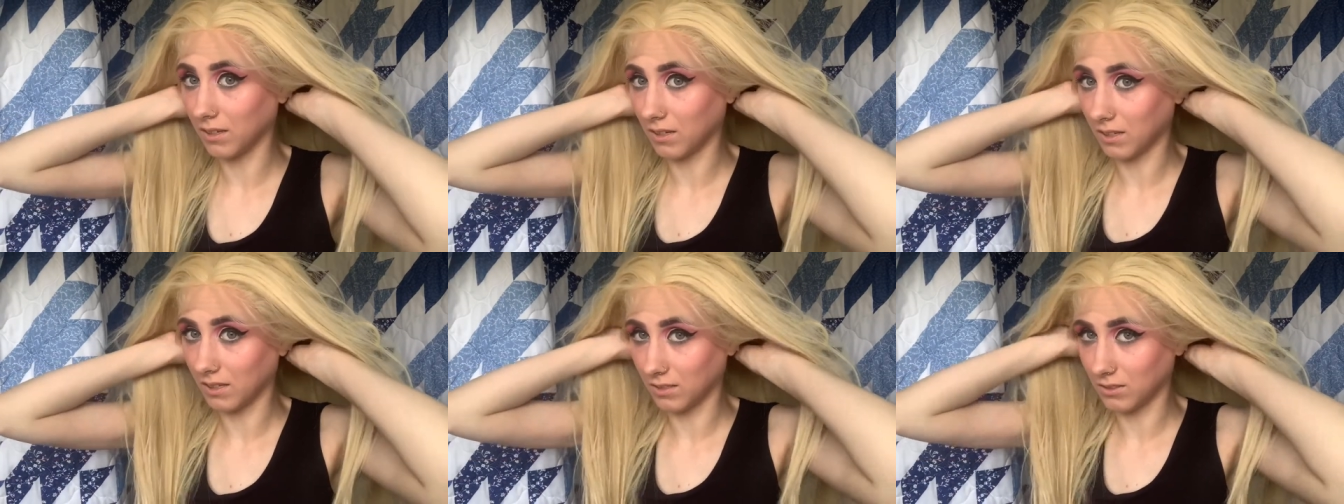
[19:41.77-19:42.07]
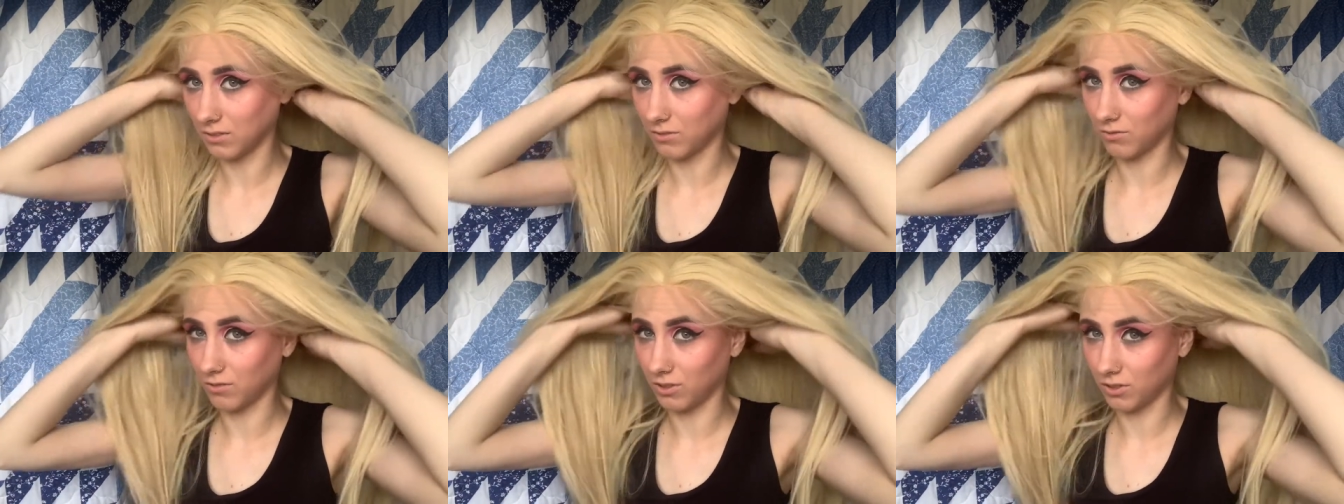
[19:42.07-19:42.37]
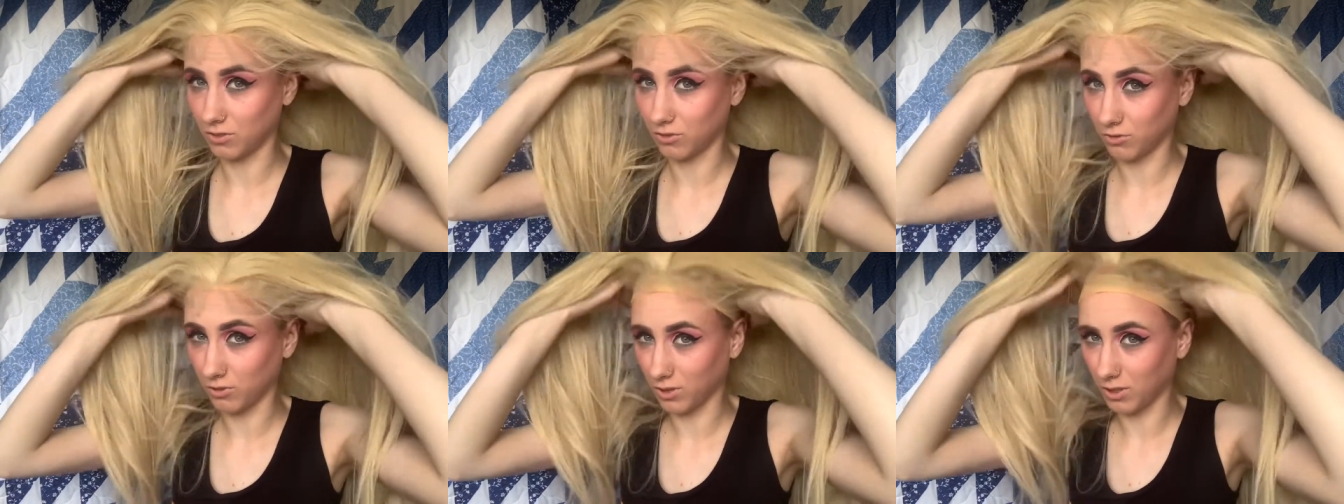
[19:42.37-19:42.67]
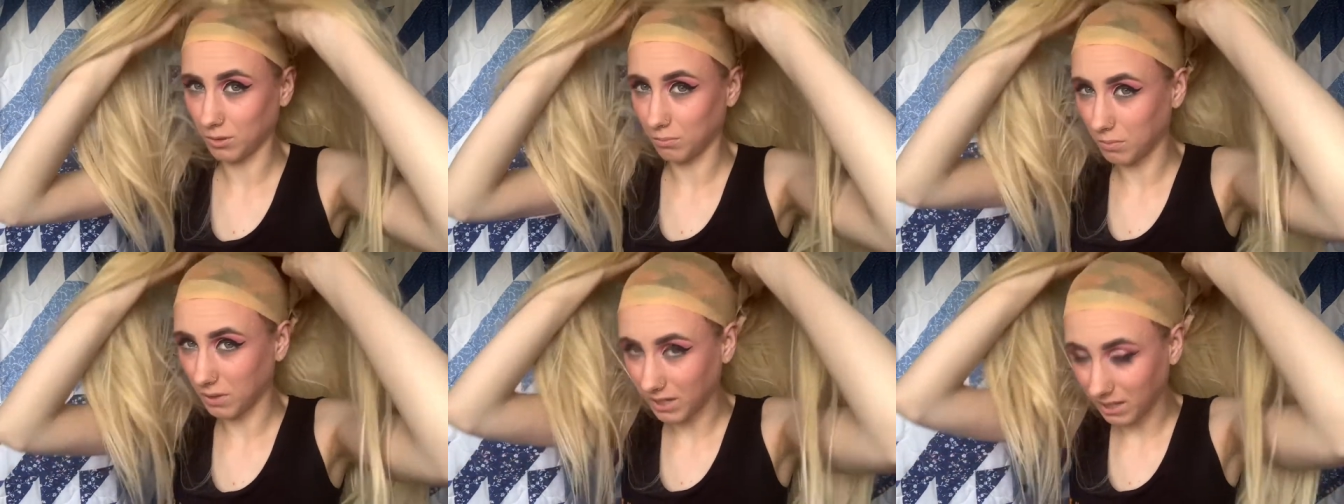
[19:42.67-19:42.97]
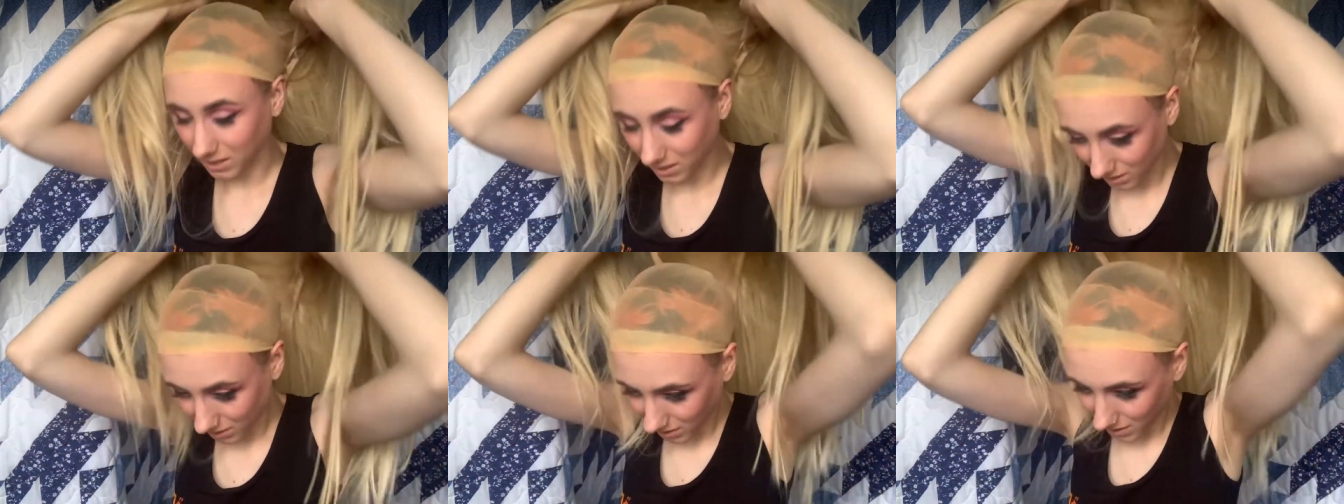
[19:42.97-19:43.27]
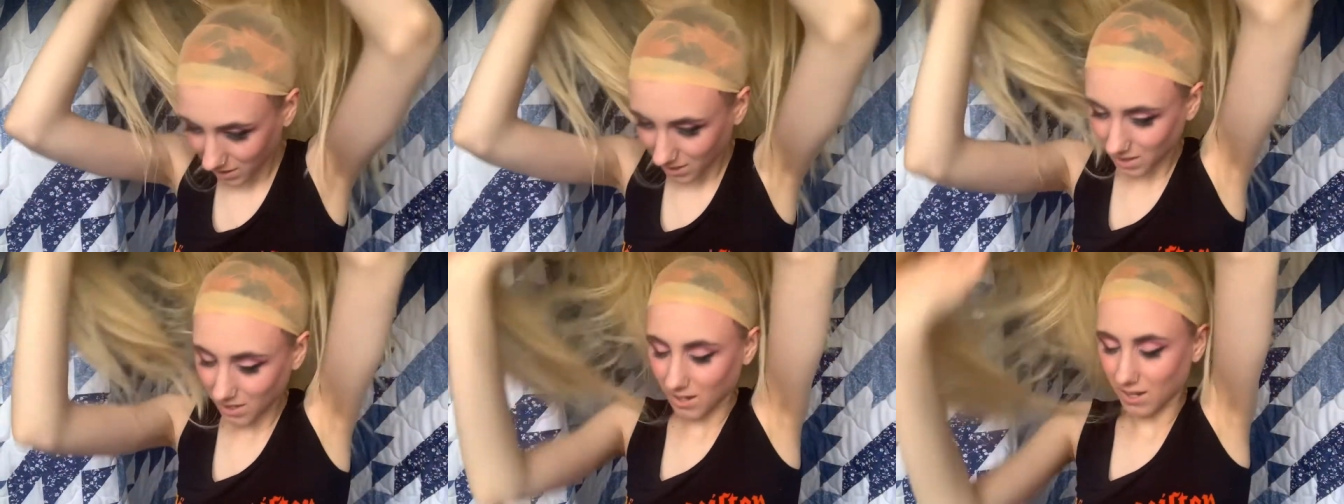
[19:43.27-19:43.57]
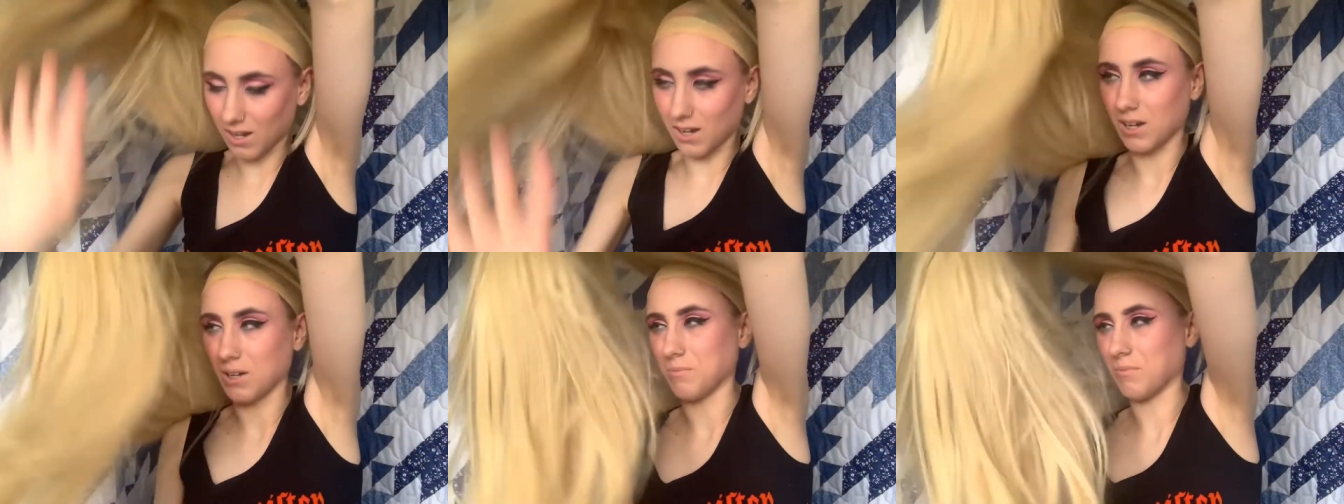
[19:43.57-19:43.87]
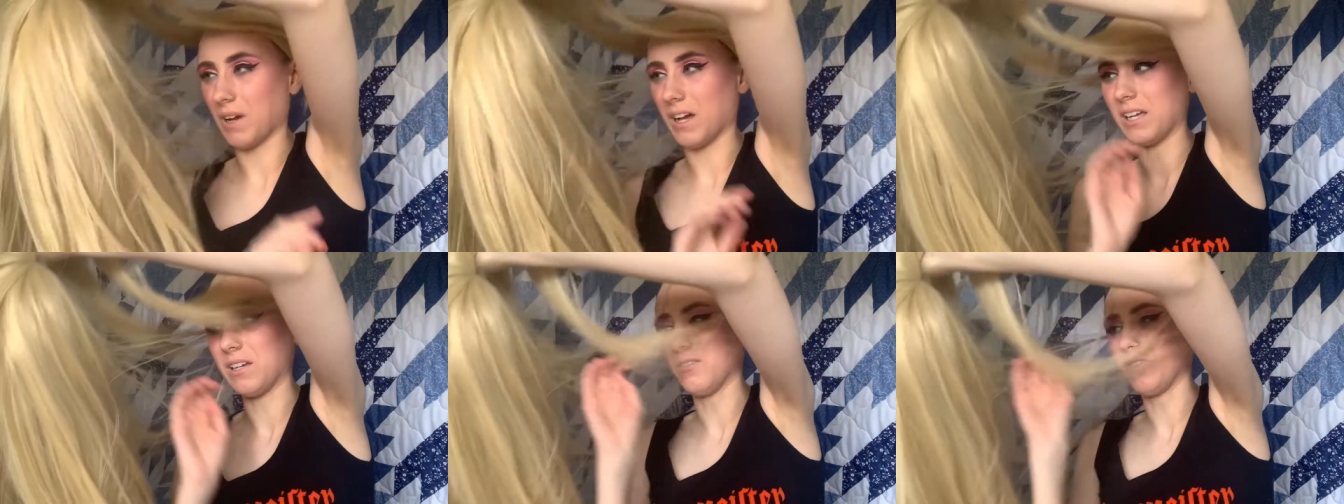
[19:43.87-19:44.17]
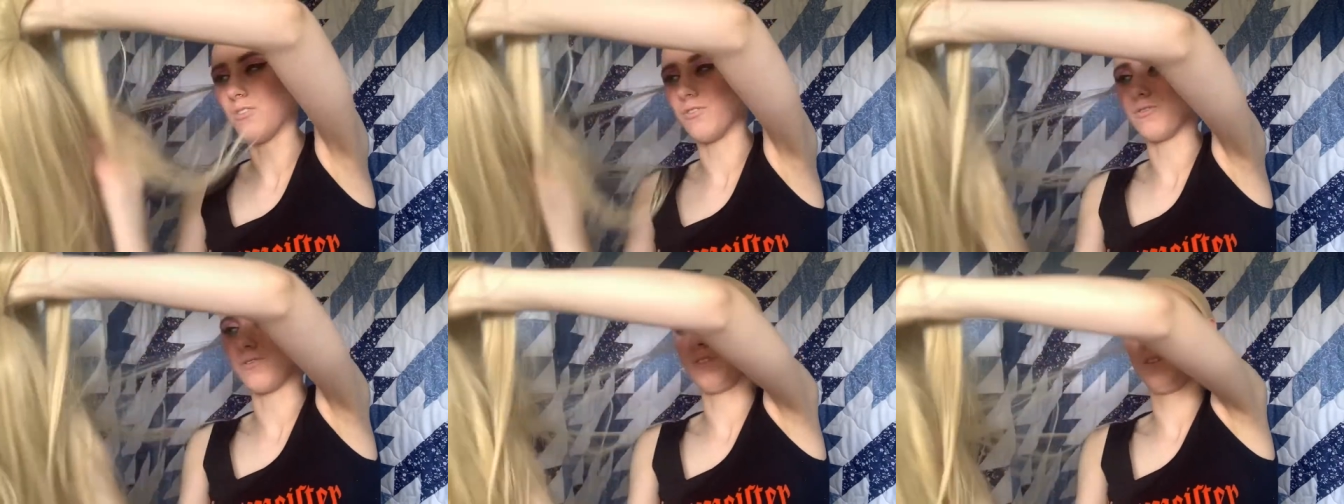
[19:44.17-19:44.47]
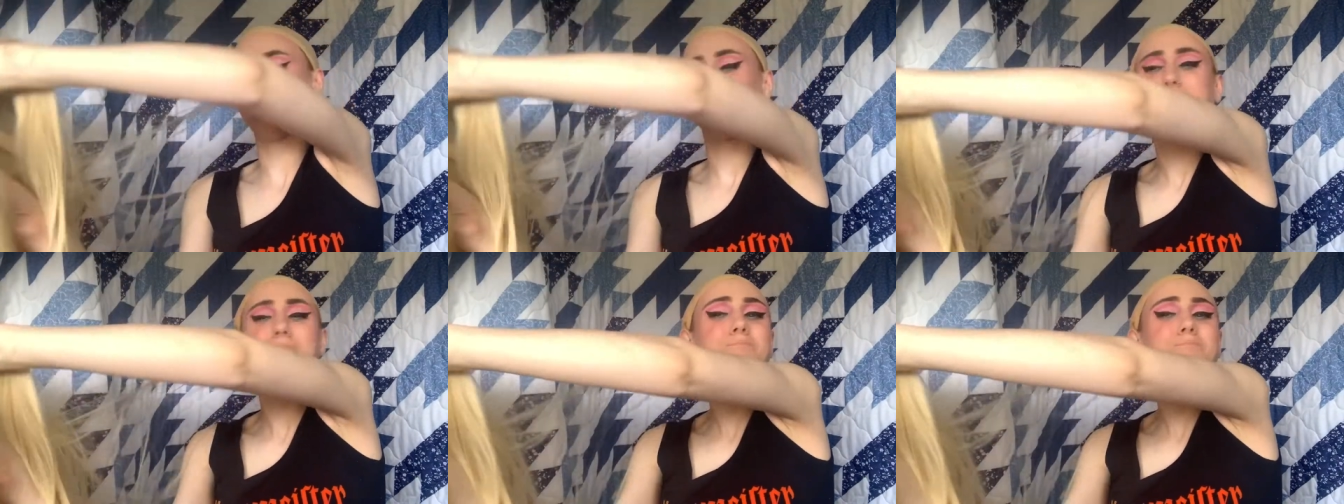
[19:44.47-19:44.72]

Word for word: It's, it's really big. Um, I have a really